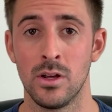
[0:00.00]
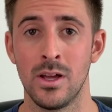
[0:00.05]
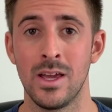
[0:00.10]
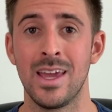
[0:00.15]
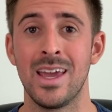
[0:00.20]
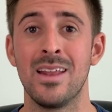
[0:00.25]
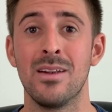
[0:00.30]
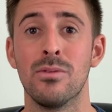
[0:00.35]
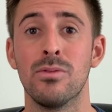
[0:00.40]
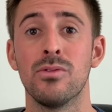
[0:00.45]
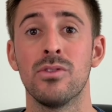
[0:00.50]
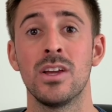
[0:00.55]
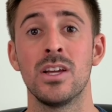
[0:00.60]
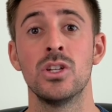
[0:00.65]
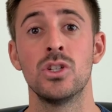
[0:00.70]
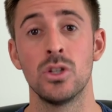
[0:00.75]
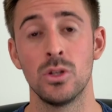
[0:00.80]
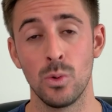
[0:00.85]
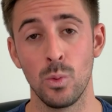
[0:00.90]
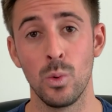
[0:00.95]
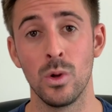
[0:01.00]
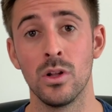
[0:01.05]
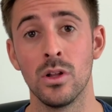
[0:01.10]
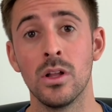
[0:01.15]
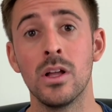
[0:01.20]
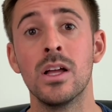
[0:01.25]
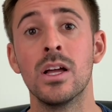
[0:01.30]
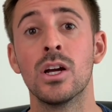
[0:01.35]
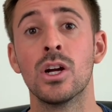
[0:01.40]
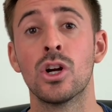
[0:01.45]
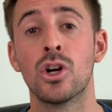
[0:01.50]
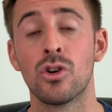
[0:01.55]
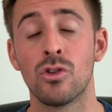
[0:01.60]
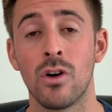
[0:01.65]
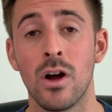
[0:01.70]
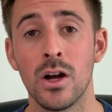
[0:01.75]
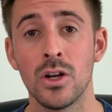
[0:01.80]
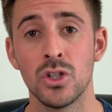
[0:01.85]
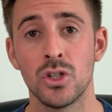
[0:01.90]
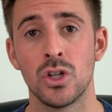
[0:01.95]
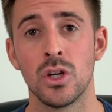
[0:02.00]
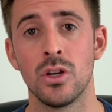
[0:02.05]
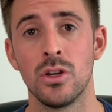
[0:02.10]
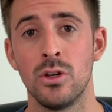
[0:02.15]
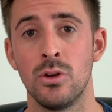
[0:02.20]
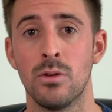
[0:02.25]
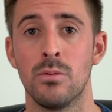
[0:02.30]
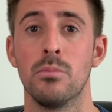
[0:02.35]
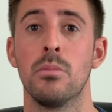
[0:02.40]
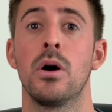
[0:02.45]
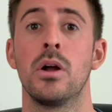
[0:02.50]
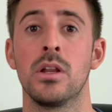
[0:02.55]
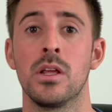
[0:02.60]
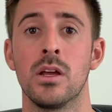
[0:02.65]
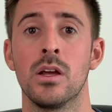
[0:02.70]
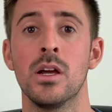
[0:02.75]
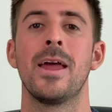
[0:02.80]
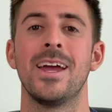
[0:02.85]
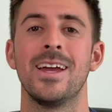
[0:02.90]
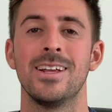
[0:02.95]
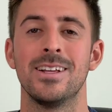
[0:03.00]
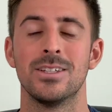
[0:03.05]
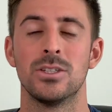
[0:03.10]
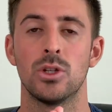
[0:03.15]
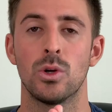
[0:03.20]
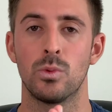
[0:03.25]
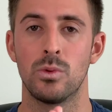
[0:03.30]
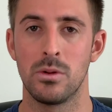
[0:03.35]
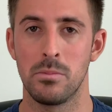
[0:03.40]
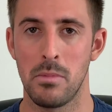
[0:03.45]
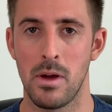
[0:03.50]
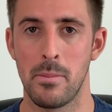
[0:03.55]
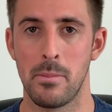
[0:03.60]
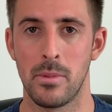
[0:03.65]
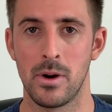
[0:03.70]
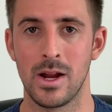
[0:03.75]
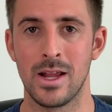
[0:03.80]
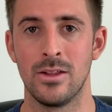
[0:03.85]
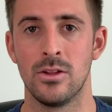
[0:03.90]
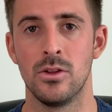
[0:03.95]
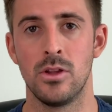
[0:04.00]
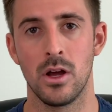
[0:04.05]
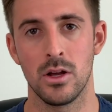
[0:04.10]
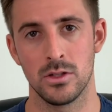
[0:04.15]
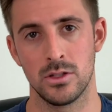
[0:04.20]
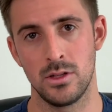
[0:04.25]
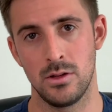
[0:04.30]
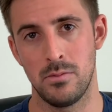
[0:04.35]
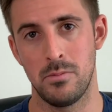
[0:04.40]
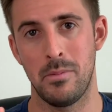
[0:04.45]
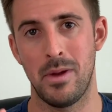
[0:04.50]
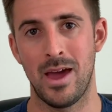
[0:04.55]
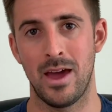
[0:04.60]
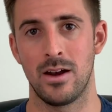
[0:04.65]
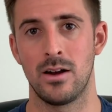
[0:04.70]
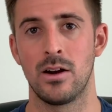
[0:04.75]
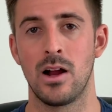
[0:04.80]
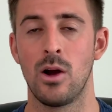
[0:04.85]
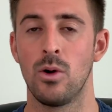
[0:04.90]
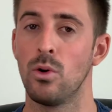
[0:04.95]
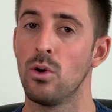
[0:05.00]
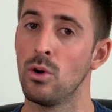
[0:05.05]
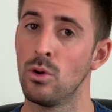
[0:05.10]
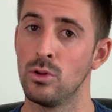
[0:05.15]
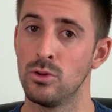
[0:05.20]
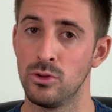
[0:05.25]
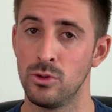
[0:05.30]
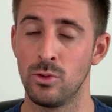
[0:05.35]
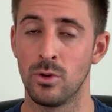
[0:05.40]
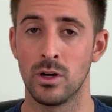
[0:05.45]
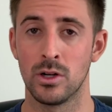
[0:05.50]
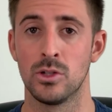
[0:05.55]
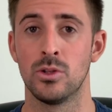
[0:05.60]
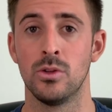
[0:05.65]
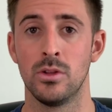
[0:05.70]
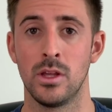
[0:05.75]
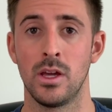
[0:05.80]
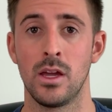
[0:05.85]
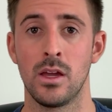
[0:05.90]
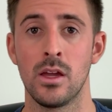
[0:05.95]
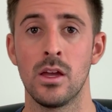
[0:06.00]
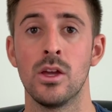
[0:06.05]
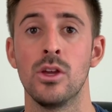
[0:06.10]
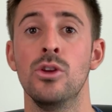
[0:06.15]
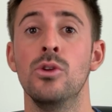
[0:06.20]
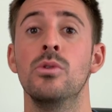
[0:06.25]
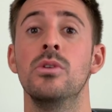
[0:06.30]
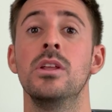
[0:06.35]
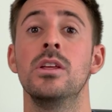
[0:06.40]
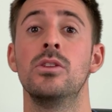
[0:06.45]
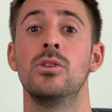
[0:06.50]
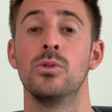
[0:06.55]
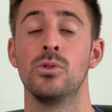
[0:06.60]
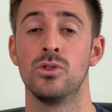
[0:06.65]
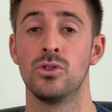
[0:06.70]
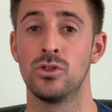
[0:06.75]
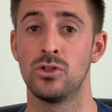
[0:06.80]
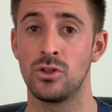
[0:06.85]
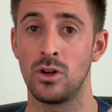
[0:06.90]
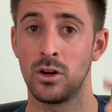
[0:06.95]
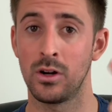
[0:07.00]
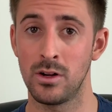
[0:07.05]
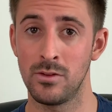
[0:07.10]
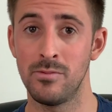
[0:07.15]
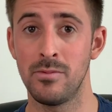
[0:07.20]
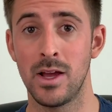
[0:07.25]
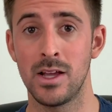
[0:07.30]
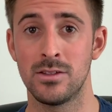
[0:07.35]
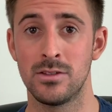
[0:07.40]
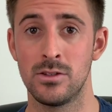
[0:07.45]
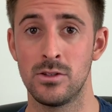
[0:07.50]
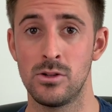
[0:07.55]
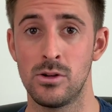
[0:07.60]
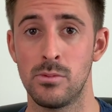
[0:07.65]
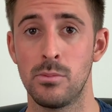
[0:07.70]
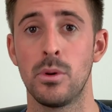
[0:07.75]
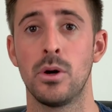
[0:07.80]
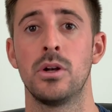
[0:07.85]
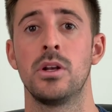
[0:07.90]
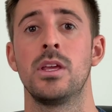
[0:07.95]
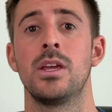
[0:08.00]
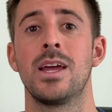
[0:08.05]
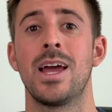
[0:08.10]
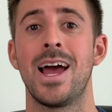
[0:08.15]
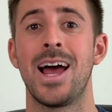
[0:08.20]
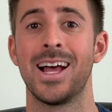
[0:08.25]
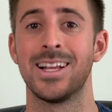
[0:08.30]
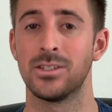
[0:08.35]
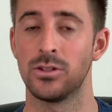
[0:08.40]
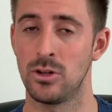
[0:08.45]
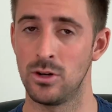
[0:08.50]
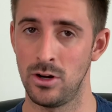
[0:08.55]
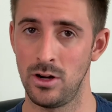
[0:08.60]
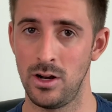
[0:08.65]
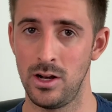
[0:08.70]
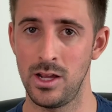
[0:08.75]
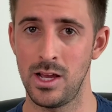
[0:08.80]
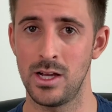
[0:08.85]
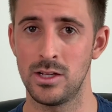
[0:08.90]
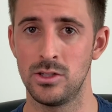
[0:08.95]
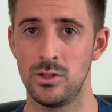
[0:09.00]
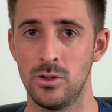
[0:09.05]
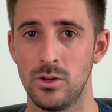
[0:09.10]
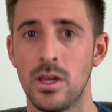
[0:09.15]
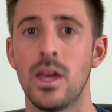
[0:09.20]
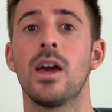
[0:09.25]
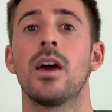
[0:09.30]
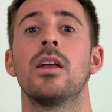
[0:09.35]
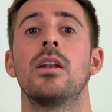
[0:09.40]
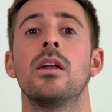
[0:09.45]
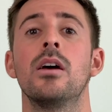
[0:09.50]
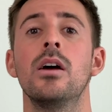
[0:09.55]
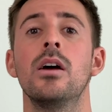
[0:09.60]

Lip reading: Inflation will crush your money. So remember, it doesn't matter how old you are today. You need to start investing your money as early as you can,